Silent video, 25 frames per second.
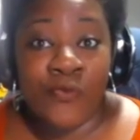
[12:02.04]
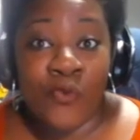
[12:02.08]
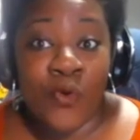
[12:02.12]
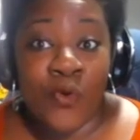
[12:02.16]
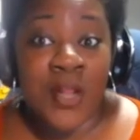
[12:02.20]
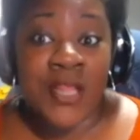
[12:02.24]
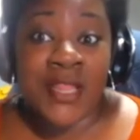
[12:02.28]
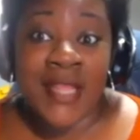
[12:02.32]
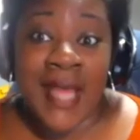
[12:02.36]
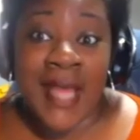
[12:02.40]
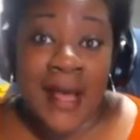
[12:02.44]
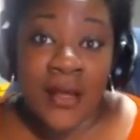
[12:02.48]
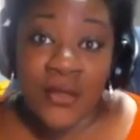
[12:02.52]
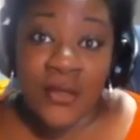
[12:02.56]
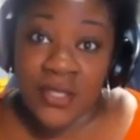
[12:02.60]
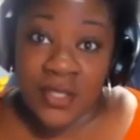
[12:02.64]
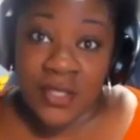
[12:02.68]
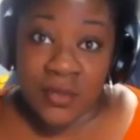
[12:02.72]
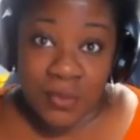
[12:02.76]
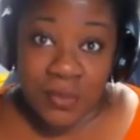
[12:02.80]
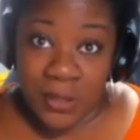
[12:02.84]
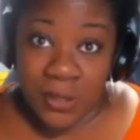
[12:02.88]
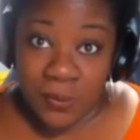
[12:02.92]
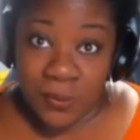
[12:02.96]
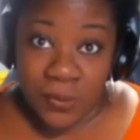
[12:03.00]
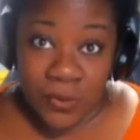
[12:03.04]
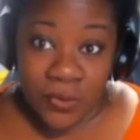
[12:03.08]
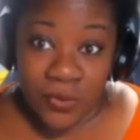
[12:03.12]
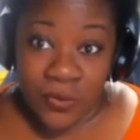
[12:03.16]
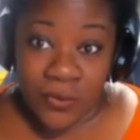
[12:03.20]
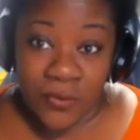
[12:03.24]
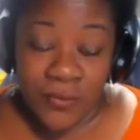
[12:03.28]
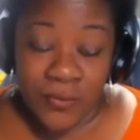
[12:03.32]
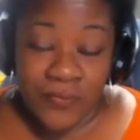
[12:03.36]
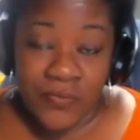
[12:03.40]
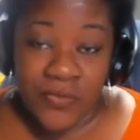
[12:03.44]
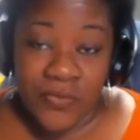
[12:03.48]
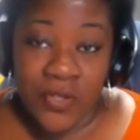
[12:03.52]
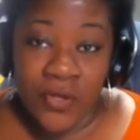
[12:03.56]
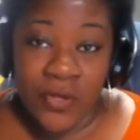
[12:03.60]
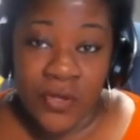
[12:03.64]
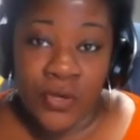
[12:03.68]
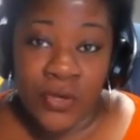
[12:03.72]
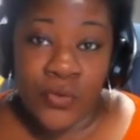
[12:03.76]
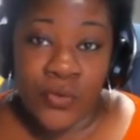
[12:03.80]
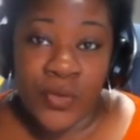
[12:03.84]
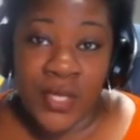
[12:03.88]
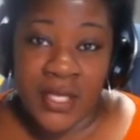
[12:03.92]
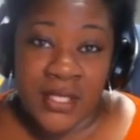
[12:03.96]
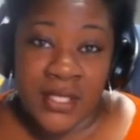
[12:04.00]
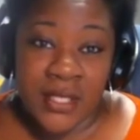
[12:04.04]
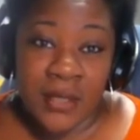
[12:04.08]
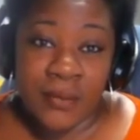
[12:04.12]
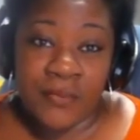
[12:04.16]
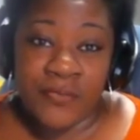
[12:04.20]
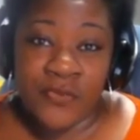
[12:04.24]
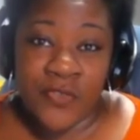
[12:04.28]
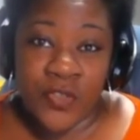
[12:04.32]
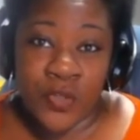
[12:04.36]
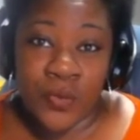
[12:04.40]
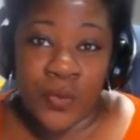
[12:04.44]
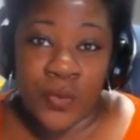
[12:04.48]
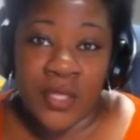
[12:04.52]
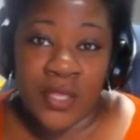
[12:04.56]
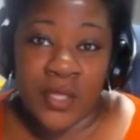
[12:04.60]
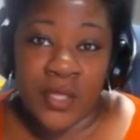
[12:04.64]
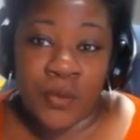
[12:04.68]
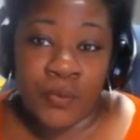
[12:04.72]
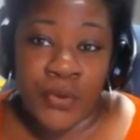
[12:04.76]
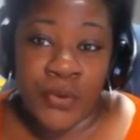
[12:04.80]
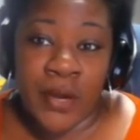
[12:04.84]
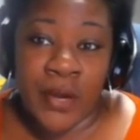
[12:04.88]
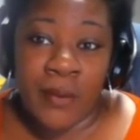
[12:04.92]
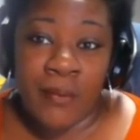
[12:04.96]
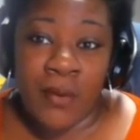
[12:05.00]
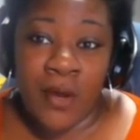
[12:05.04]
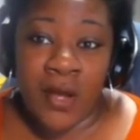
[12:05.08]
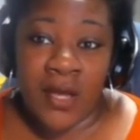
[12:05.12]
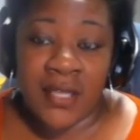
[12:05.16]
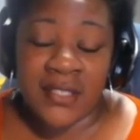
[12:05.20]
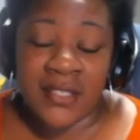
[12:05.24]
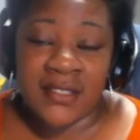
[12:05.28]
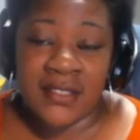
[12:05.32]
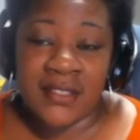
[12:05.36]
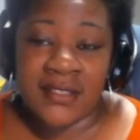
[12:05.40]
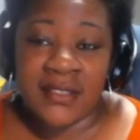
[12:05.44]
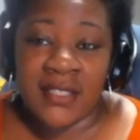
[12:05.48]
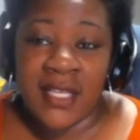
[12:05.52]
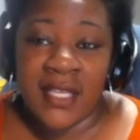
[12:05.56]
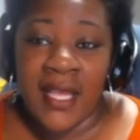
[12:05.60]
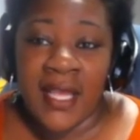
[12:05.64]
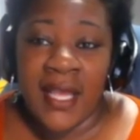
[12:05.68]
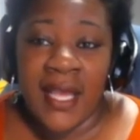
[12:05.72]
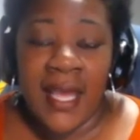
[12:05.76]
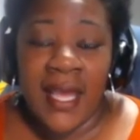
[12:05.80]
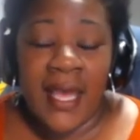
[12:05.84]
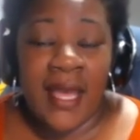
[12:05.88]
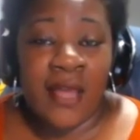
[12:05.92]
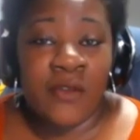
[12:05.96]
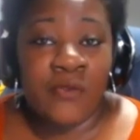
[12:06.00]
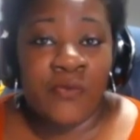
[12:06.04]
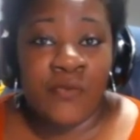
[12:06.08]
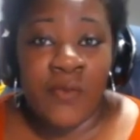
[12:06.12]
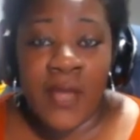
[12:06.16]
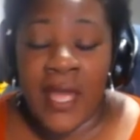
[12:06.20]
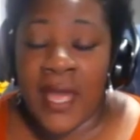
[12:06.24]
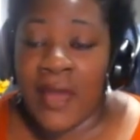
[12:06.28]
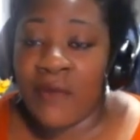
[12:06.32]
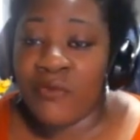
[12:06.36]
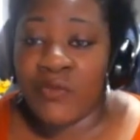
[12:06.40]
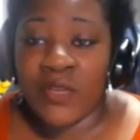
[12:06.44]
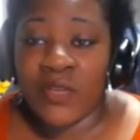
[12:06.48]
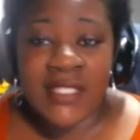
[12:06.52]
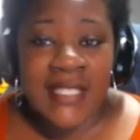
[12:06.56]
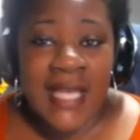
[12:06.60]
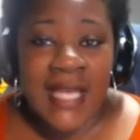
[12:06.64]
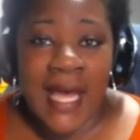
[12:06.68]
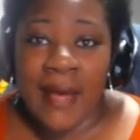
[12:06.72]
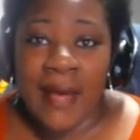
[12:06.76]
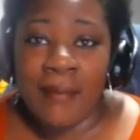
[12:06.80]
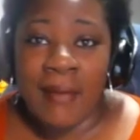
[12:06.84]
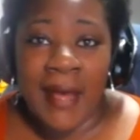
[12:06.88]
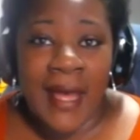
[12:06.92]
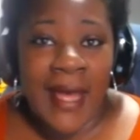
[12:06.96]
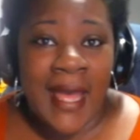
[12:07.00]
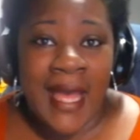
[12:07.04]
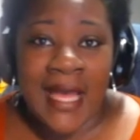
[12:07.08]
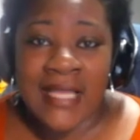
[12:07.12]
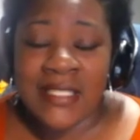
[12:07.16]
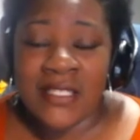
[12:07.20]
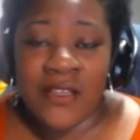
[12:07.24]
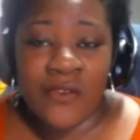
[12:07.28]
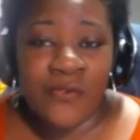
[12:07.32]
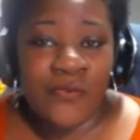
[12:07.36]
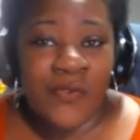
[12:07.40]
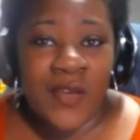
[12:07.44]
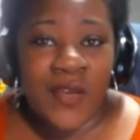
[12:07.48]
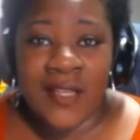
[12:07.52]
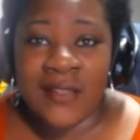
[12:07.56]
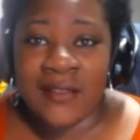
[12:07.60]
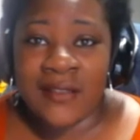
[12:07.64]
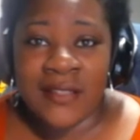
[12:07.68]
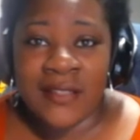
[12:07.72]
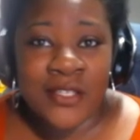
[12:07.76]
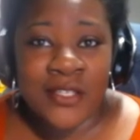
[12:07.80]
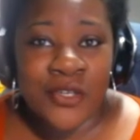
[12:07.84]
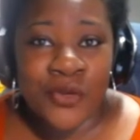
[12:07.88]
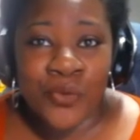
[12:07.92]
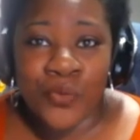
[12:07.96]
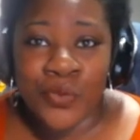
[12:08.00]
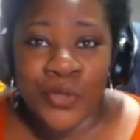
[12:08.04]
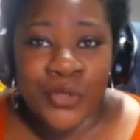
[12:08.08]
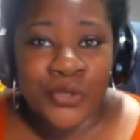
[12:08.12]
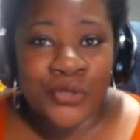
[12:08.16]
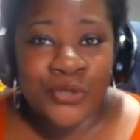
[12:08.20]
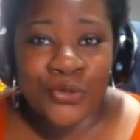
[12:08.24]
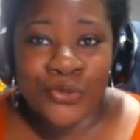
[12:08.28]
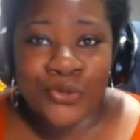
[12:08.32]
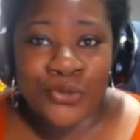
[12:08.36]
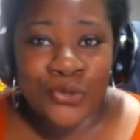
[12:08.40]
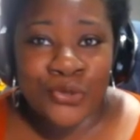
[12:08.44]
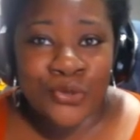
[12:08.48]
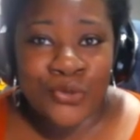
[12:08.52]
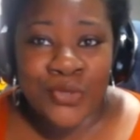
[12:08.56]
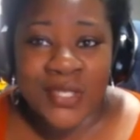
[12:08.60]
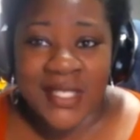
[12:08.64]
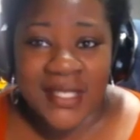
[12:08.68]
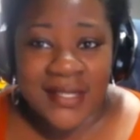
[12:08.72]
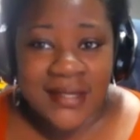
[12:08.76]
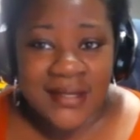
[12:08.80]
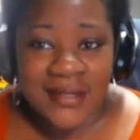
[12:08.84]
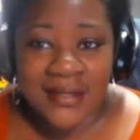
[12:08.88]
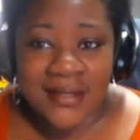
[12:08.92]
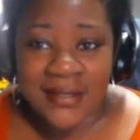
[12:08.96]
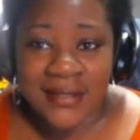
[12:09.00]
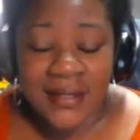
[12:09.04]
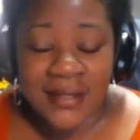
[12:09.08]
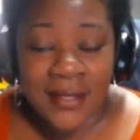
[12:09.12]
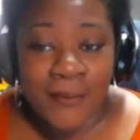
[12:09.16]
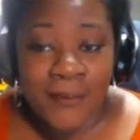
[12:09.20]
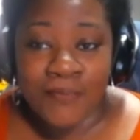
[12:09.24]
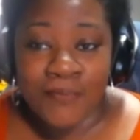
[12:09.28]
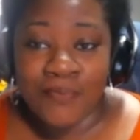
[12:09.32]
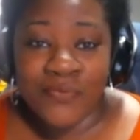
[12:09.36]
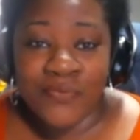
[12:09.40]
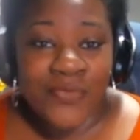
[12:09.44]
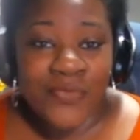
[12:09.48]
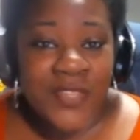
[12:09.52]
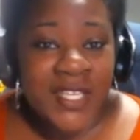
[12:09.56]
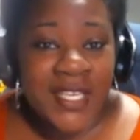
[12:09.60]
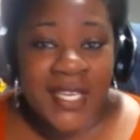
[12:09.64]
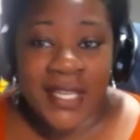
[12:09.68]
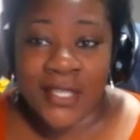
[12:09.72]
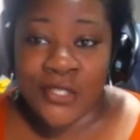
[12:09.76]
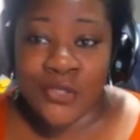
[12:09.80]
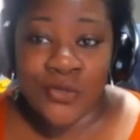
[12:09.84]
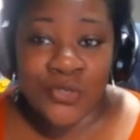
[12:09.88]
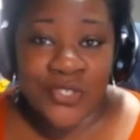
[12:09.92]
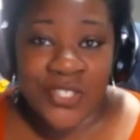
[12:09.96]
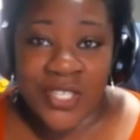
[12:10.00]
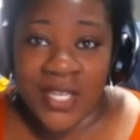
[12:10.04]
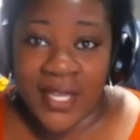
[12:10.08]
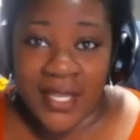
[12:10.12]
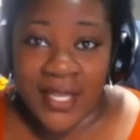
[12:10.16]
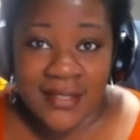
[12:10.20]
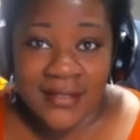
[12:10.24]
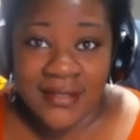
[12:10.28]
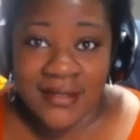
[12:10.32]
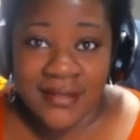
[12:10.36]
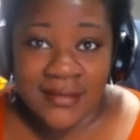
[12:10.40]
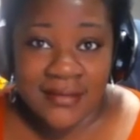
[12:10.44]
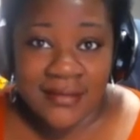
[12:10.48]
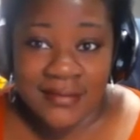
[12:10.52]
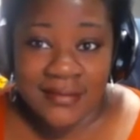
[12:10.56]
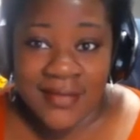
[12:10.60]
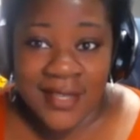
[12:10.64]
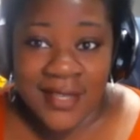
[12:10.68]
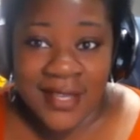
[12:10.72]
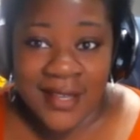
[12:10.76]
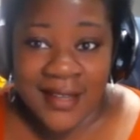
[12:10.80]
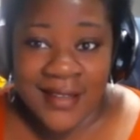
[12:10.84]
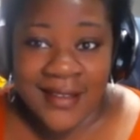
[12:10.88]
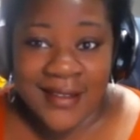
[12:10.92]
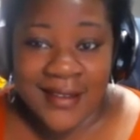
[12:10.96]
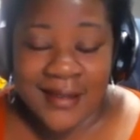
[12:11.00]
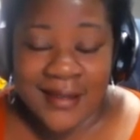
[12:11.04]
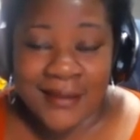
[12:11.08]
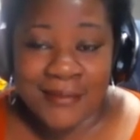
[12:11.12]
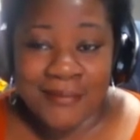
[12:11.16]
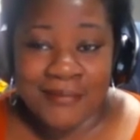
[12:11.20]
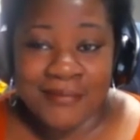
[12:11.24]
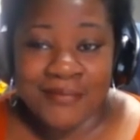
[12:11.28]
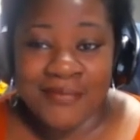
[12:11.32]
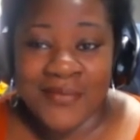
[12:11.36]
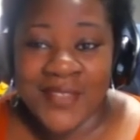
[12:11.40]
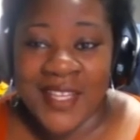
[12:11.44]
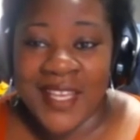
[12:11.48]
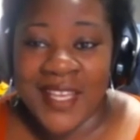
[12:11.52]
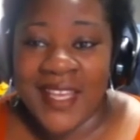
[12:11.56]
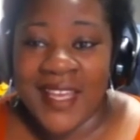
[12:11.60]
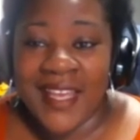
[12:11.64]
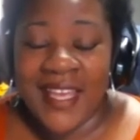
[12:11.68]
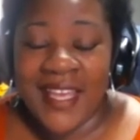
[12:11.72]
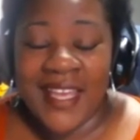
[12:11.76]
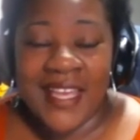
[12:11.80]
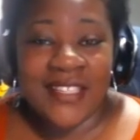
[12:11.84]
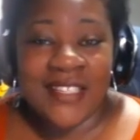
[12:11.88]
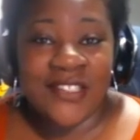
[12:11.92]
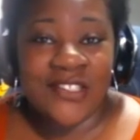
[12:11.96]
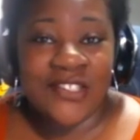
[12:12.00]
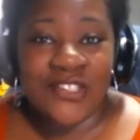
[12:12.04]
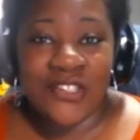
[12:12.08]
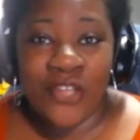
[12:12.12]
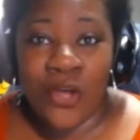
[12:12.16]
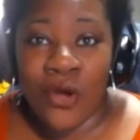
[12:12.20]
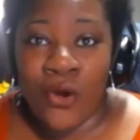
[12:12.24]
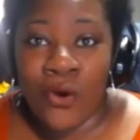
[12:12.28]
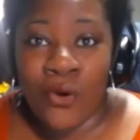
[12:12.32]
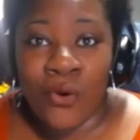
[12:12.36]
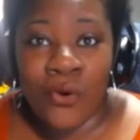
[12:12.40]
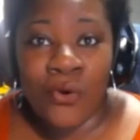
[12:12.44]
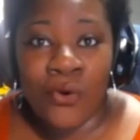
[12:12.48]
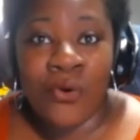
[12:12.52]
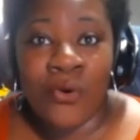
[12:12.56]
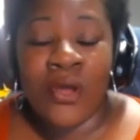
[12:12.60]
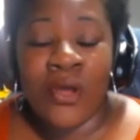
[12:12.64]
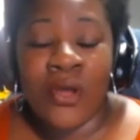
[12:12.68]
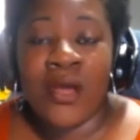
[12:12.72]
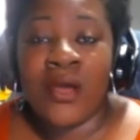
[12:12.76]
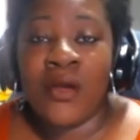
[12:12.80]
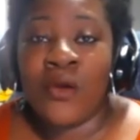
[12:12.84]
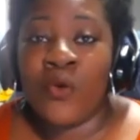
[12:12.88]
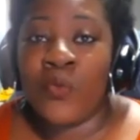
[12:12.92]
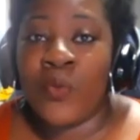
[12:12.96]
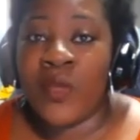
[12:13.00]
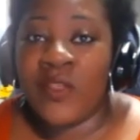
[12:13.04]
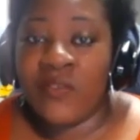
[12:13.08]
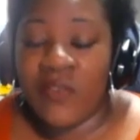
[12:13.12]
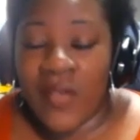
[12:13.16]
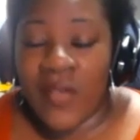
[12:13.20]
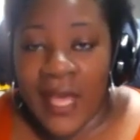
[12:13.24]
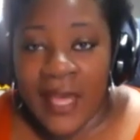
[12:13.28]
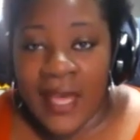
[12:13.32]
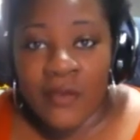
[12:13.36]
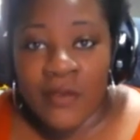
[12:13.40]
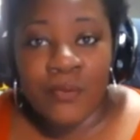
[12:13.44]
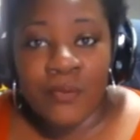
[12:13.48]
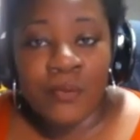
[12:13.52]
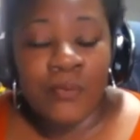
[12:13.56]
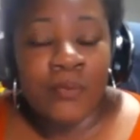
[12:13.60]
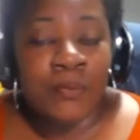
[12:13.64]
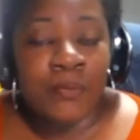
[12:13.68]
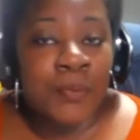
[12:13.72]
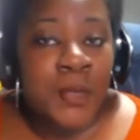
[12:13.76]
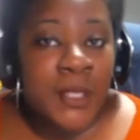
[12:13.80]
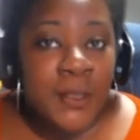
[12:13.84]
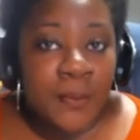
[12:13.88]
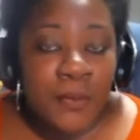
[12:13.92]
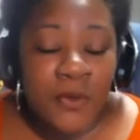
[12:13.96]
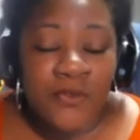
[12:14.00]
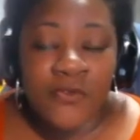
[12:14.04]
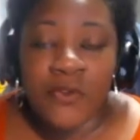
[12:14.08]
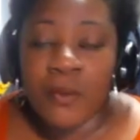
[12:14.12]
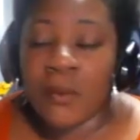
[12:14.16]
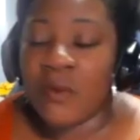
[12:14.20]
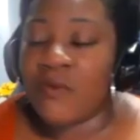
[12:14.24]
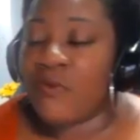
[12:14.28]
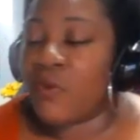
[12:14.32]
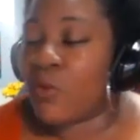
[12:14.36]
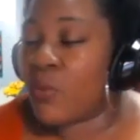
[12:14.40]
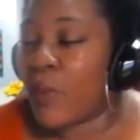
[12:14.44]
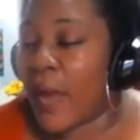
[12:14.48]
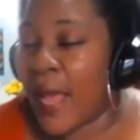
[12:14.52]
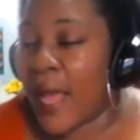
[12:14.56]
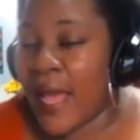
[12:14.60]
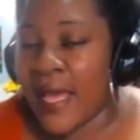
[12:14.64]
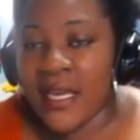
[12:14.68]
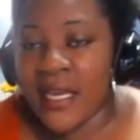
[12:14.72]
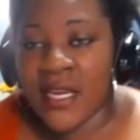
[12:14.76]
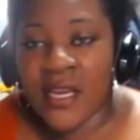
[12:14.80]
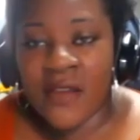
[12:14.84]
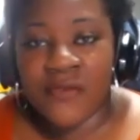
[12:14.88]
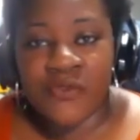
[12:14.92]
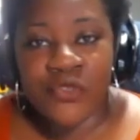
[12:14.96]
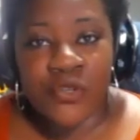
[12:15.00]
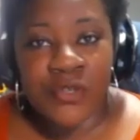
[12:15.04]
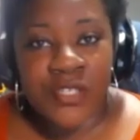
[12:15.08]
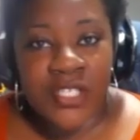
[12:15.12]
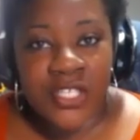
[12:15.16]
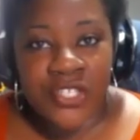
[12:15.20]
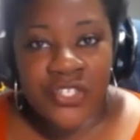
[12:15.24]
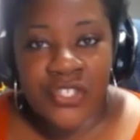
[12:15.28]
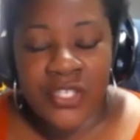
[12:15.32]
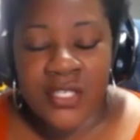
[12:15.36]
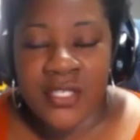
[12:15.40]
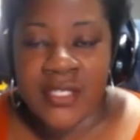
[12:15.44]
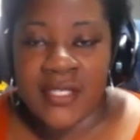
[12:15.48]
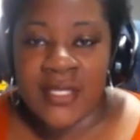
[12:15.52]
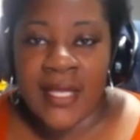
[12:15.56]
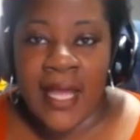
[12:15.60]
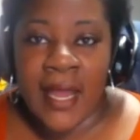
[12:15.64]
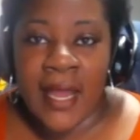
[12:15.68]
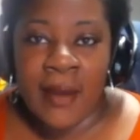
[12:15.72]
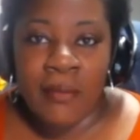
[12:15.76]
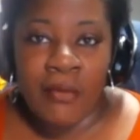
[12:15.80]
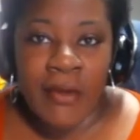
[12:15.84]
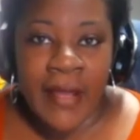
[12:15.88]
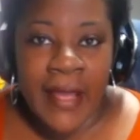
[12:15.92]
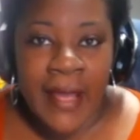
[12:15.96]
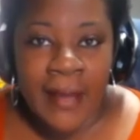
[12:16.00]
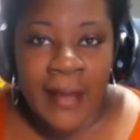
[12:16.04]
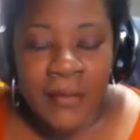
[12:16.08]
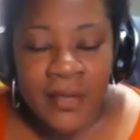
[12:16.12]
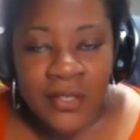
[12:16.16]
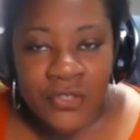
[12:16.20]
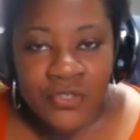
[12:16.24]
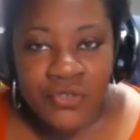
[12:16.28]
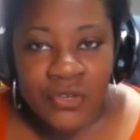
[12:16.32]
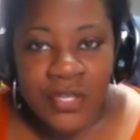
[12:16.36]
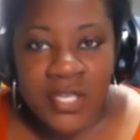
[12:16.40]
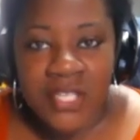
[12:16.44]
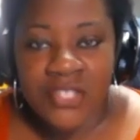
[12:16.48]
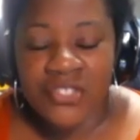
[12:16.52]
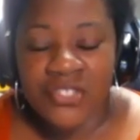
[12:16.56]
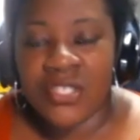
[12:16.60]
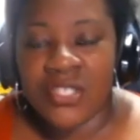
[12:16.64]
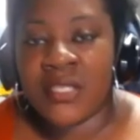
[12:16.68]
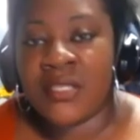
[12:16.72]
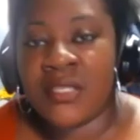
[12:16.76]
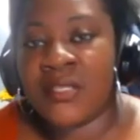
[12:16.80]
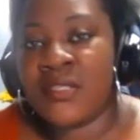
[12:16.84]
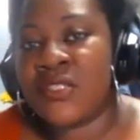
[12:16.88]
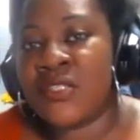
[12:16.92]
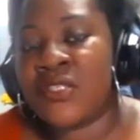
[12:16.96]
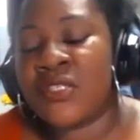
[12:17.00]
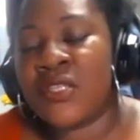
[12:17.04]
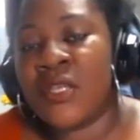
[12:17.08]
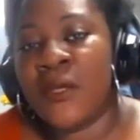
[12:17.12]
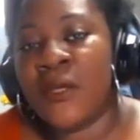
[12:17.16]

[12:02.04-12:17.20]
4,000 people who end up viewing the prayer pauses. And every time I ask a faith leader, will you do this? The answer is yes. And so we've had people from a variety of traditions, the Abrahamic traditions,